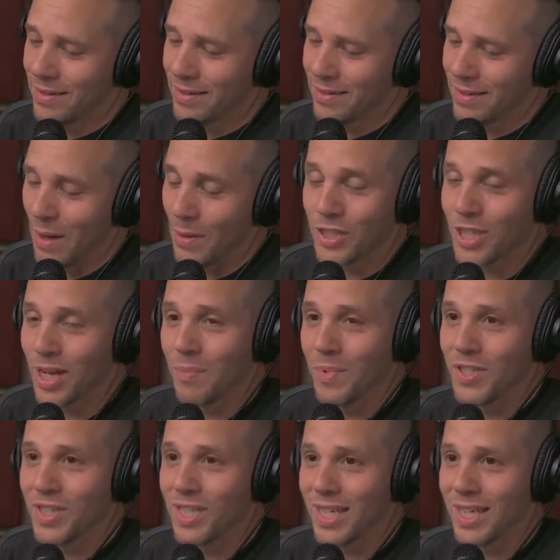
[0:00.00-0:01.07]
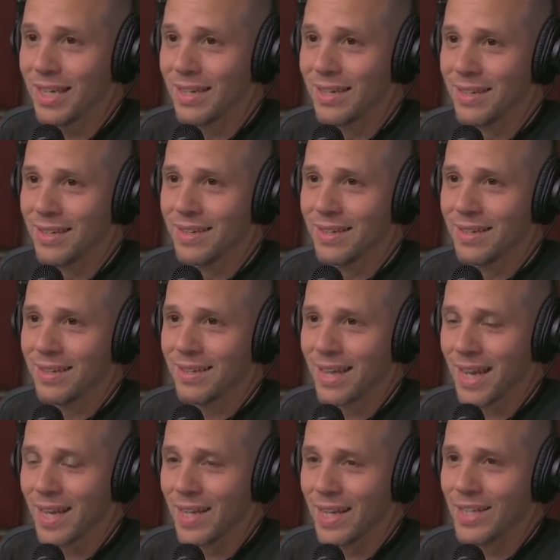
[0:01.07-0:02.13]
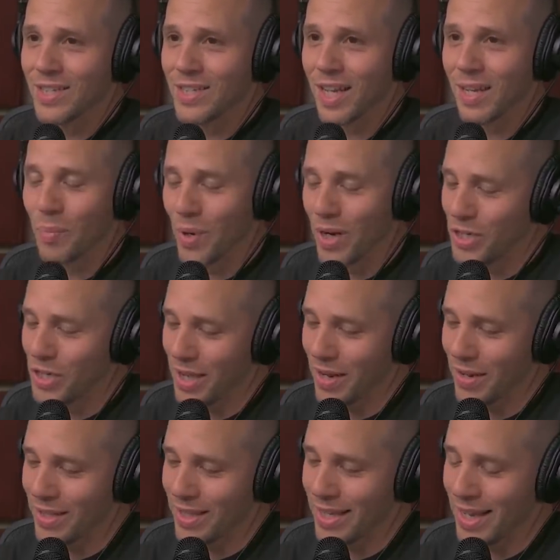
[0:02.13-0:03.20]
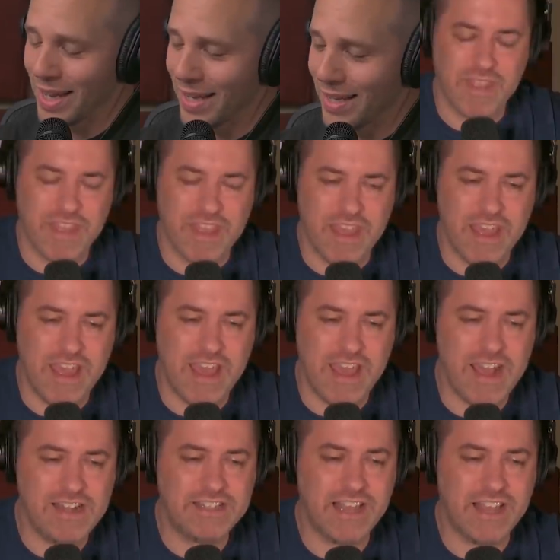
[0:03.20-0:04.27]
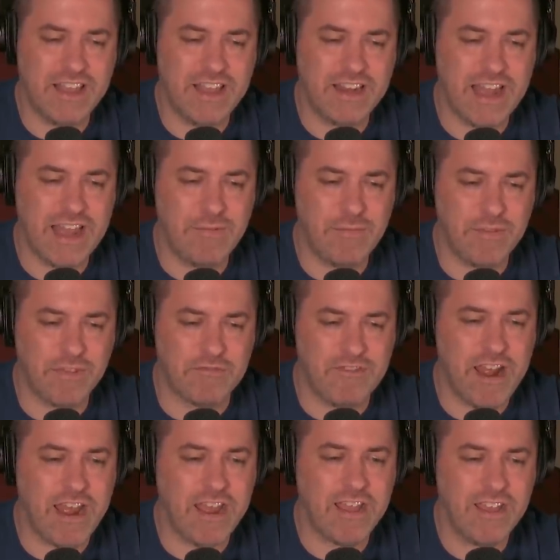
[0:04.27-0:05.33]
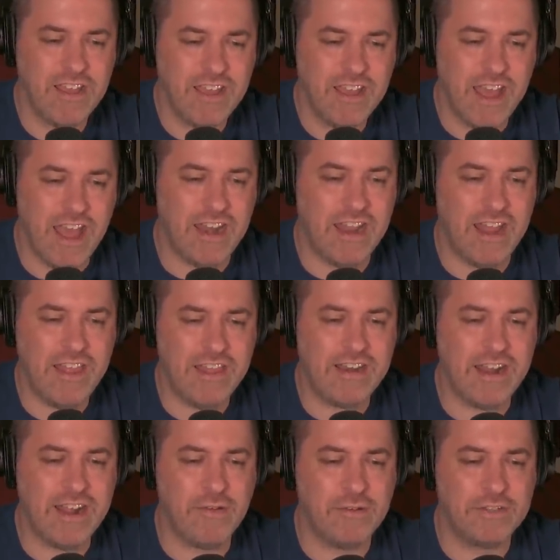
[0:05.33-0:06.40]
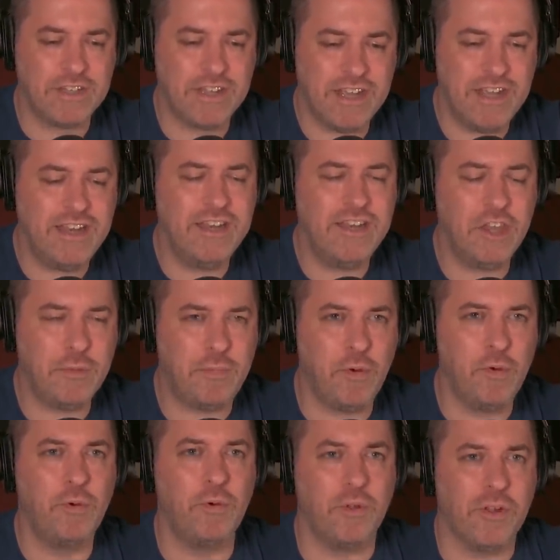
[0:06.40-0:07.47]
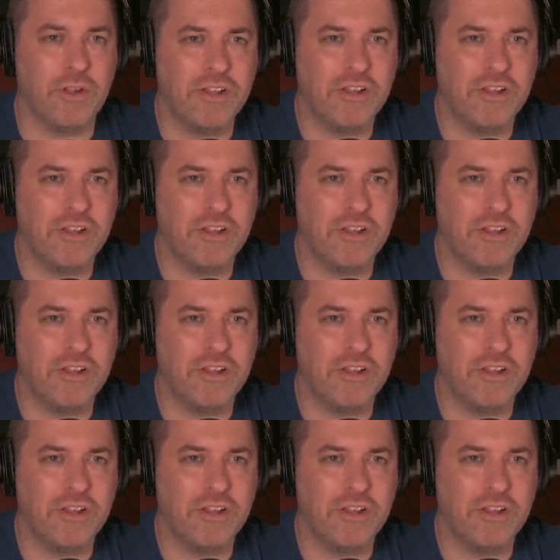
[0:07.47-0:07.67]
That was something to see. That Aaliyah celebration there at the end. He hits L A Knight with the rake, and L A Knight goes into the pool. He